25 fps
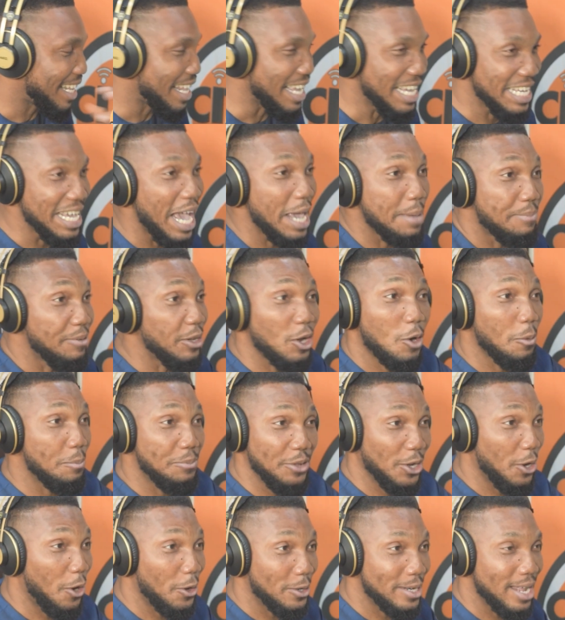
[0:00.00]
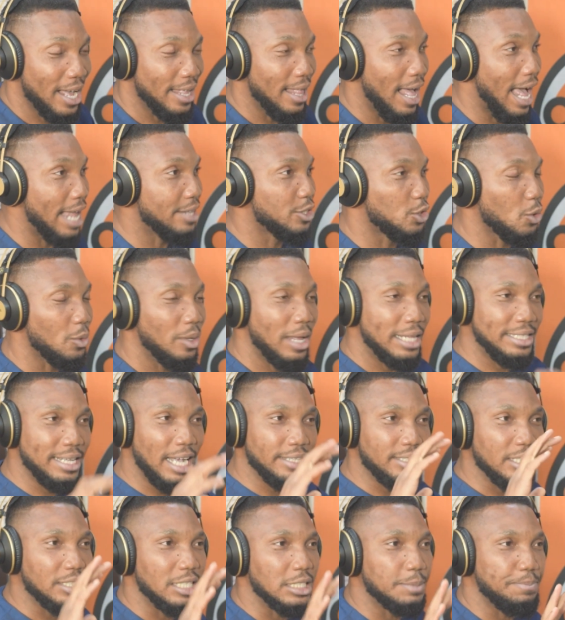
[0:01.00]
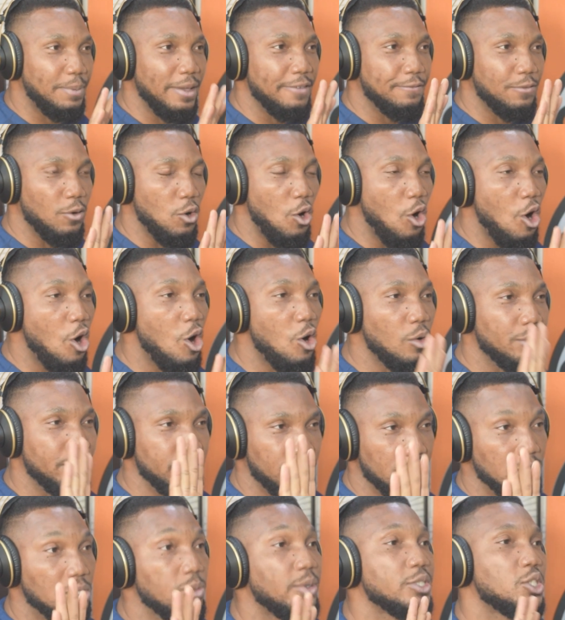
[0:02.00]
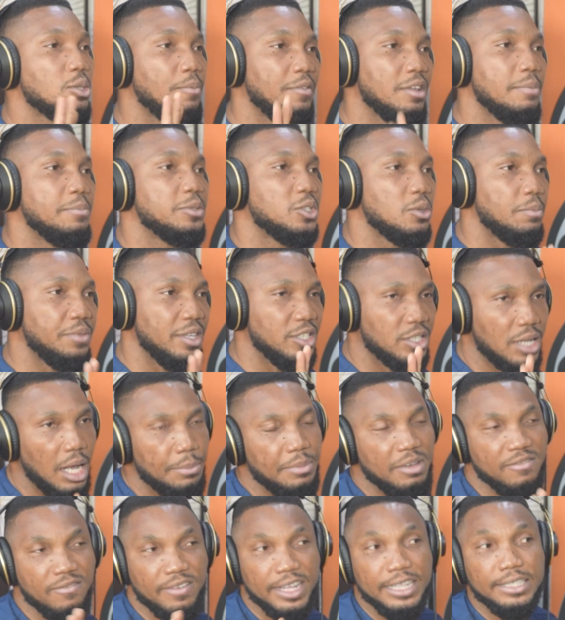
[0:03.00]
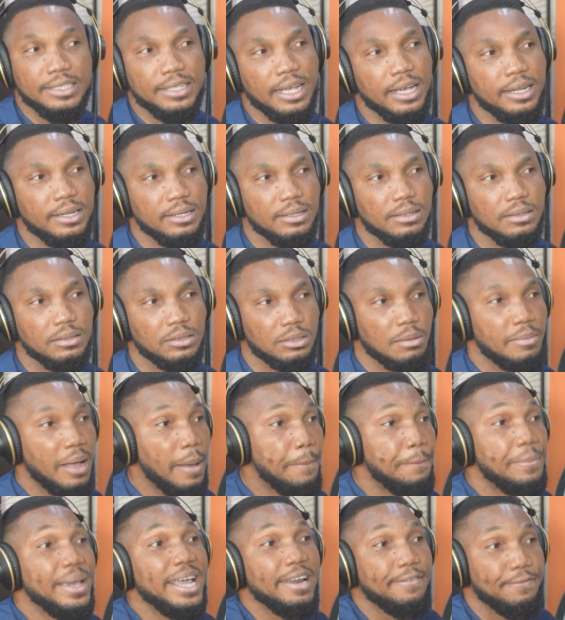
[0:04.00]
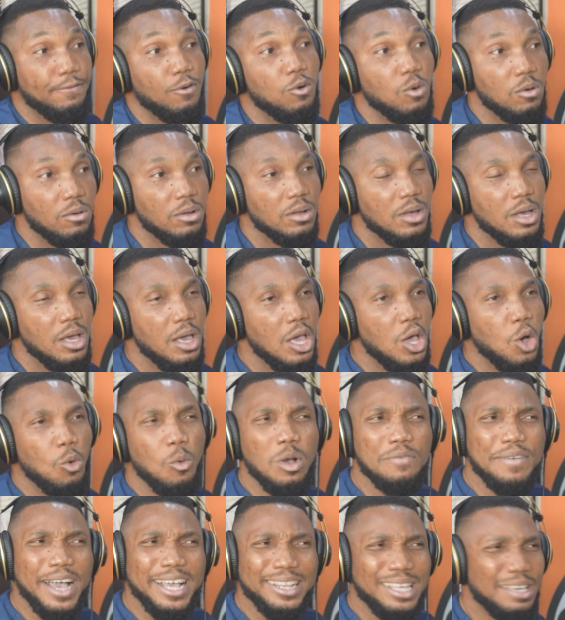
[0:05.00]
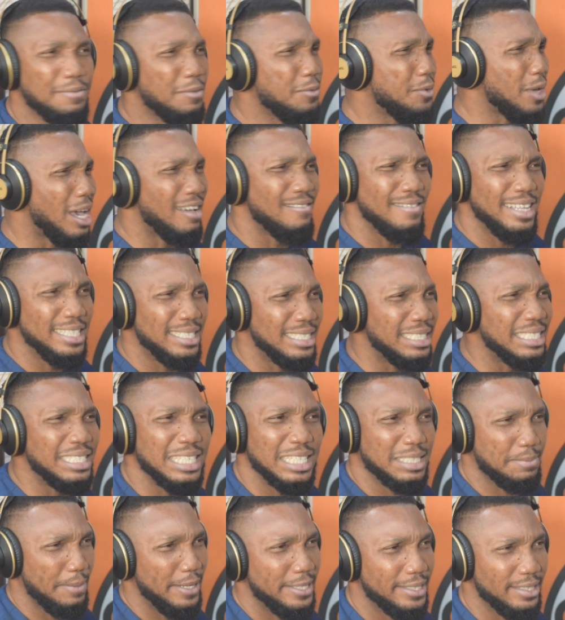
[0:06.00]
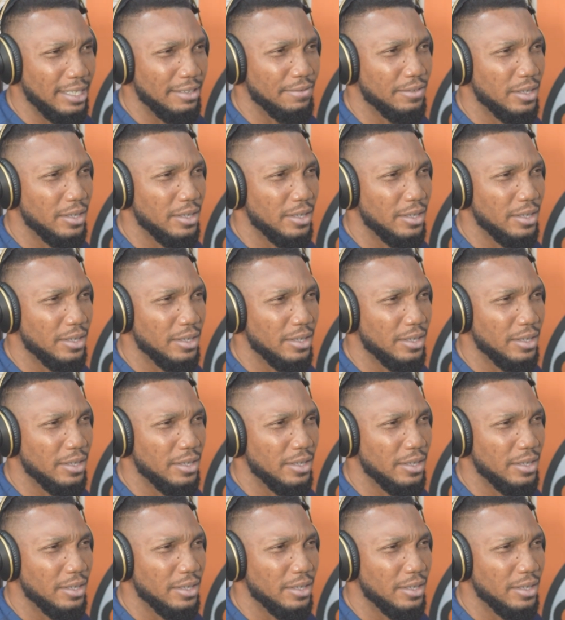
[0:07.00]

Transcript: he built all that, and so the artist is paying for all this. Some things can be rented, some are paid for. Even if you are renting, it's expensive.